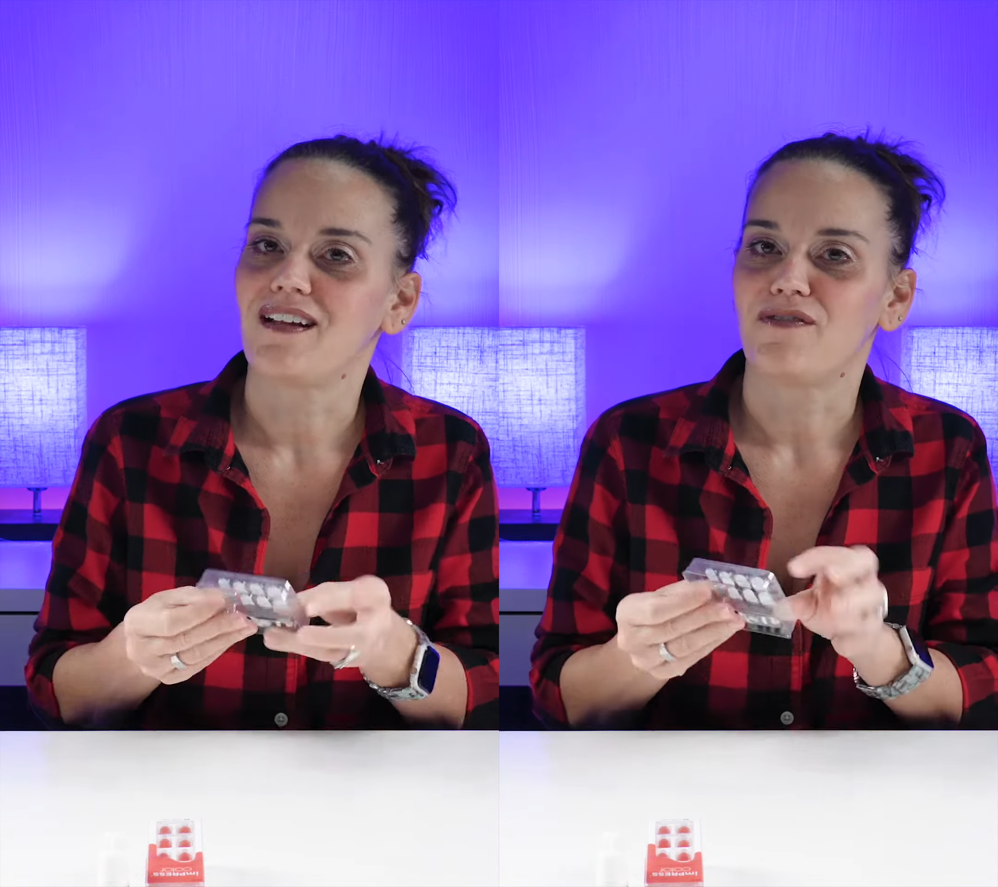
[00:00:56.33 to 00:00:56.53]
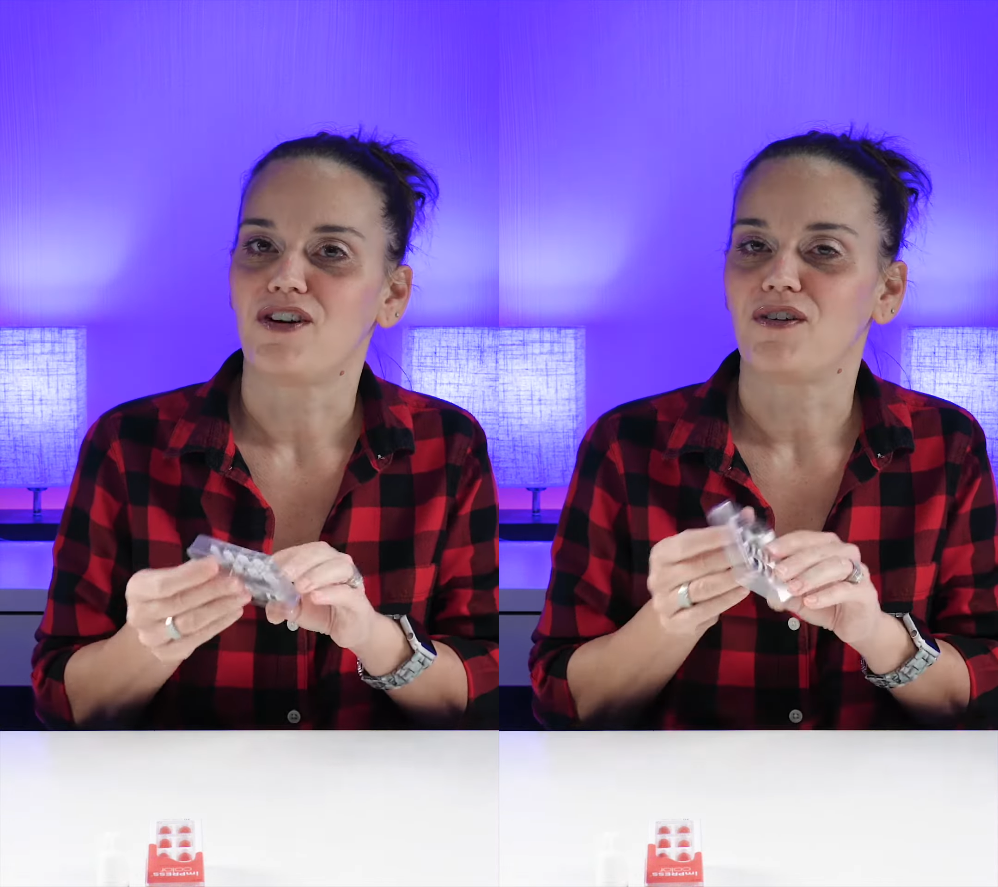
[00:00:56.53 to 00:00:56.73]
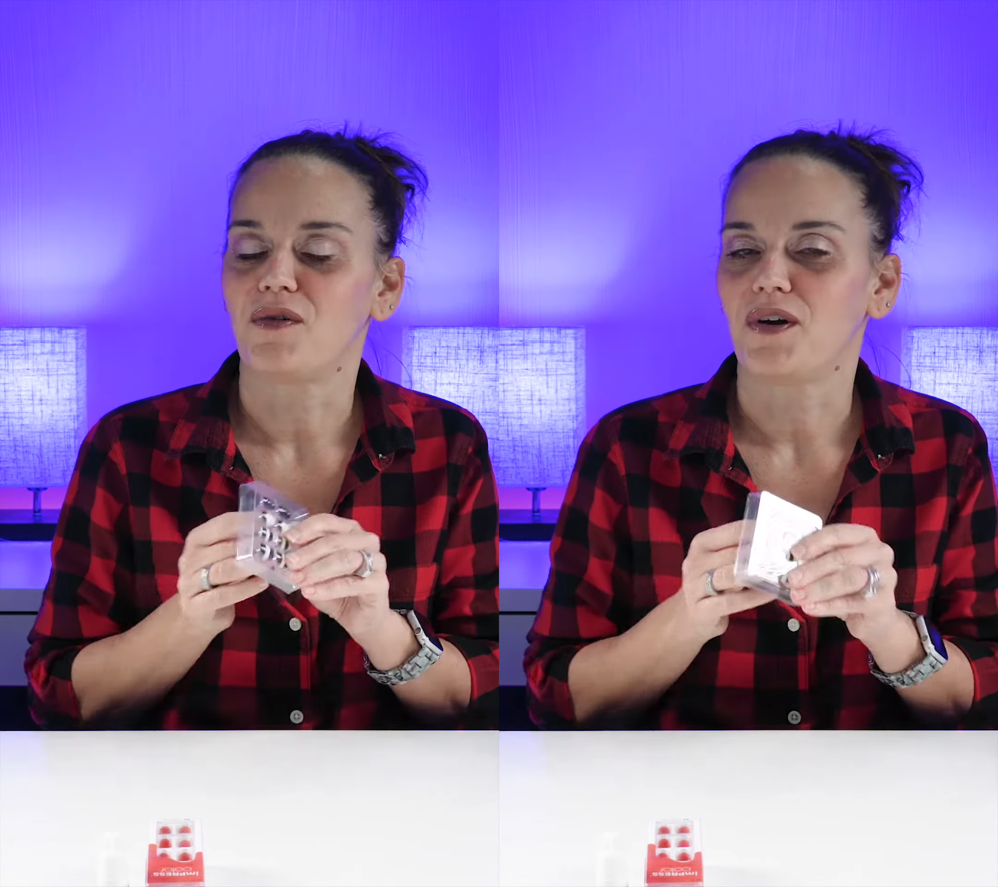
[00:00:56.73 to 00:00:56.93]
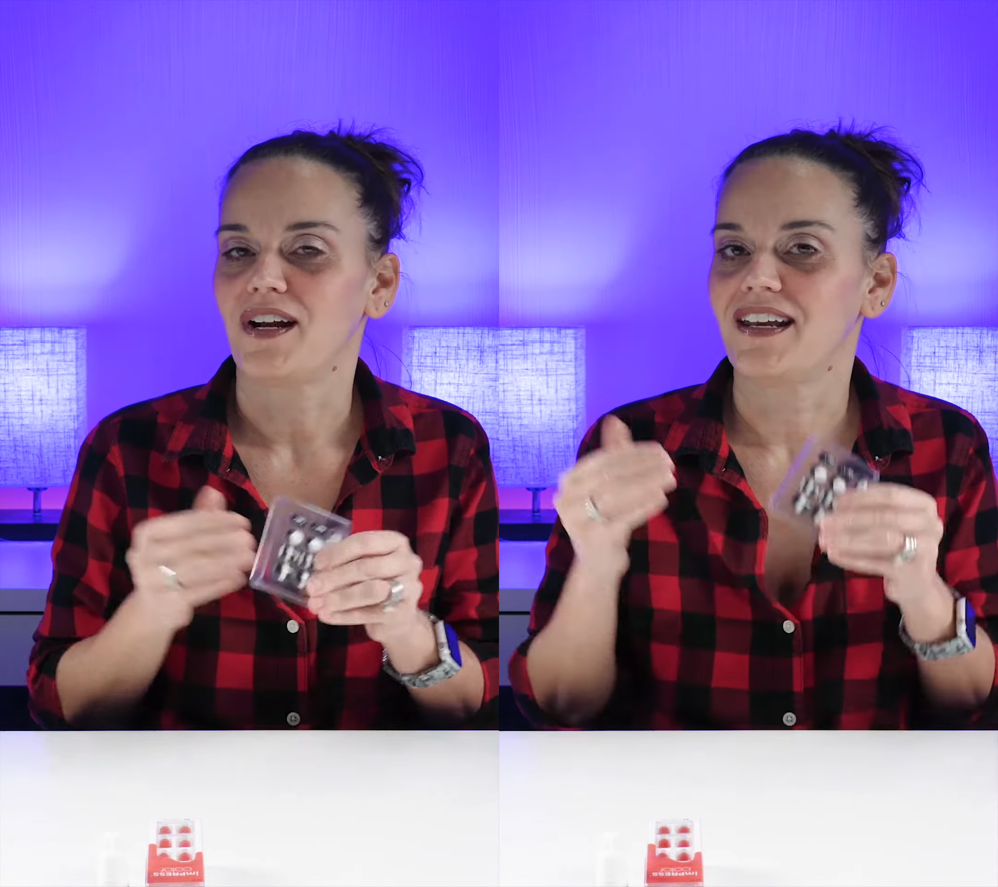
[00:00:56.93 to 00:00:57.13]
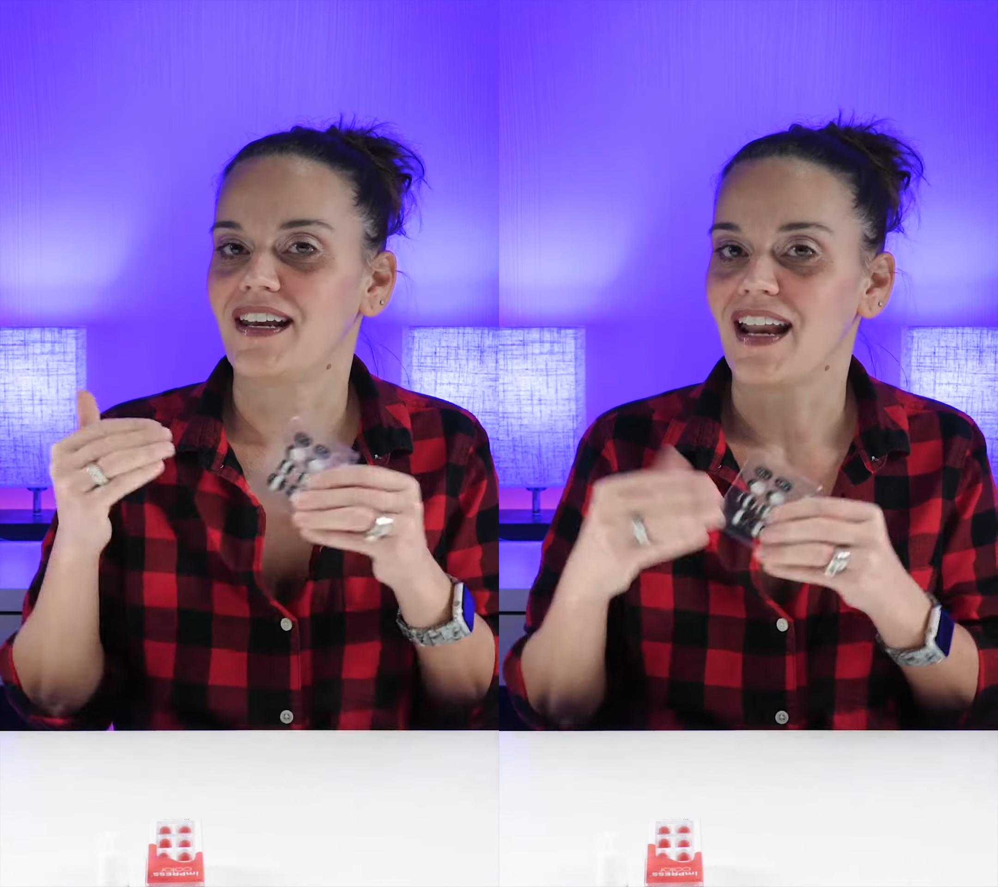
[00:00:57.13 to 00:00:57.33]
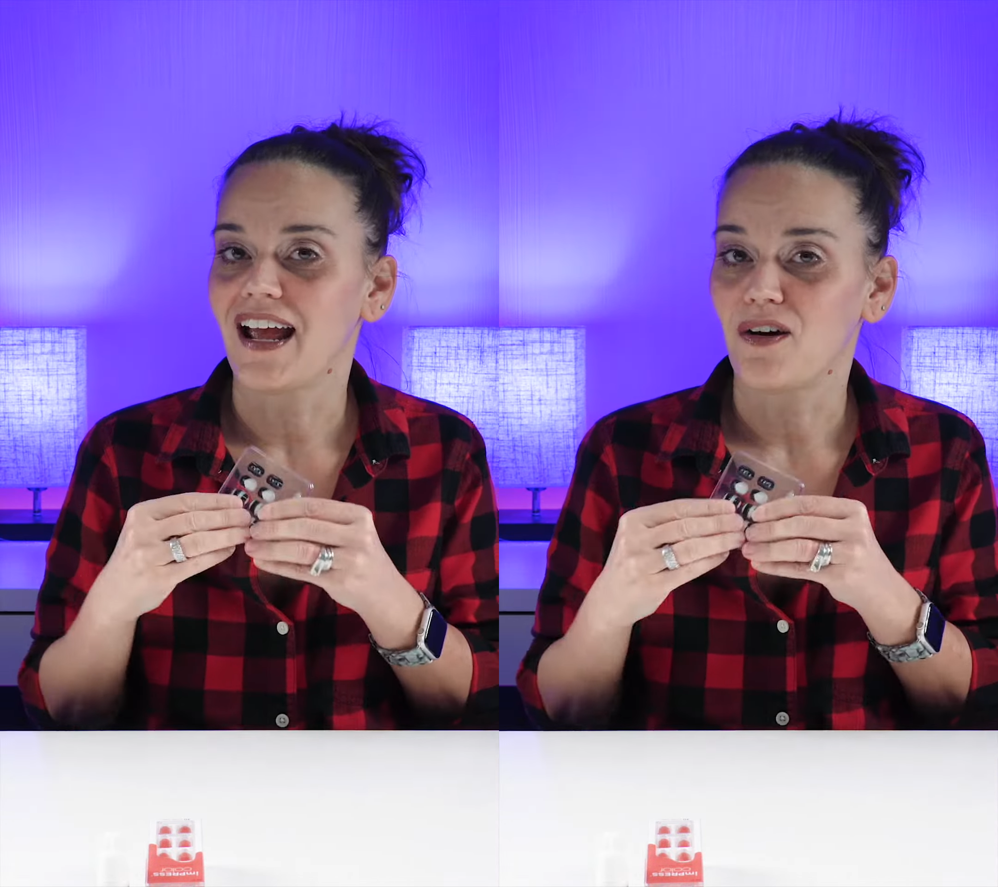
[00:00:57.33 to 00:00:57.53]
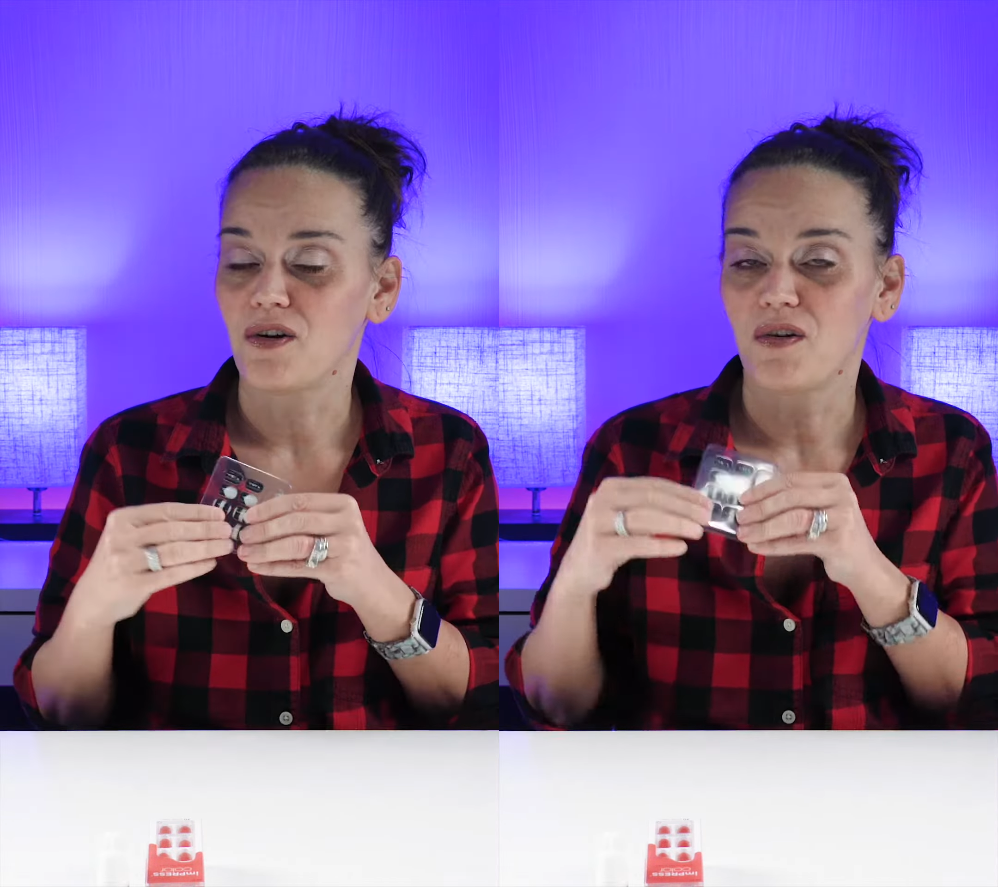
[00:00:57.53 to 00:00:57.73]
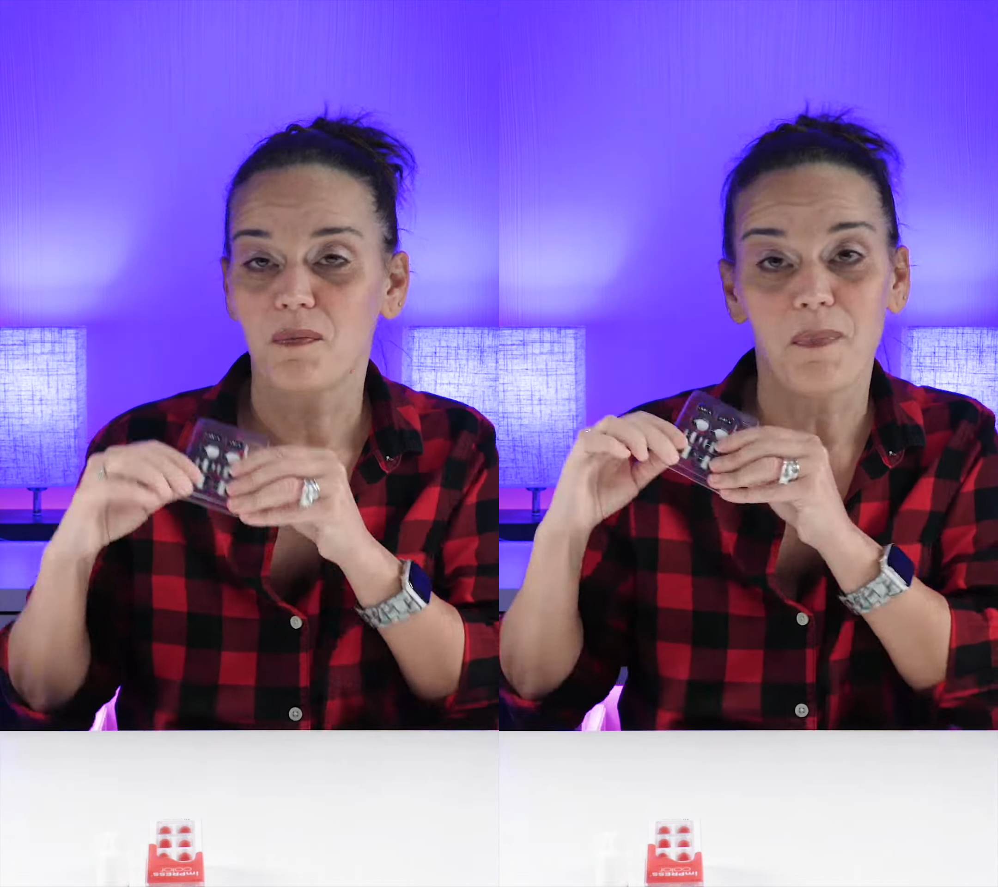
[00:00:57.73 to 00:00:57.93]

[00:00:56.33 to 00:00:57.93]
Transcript: if your nail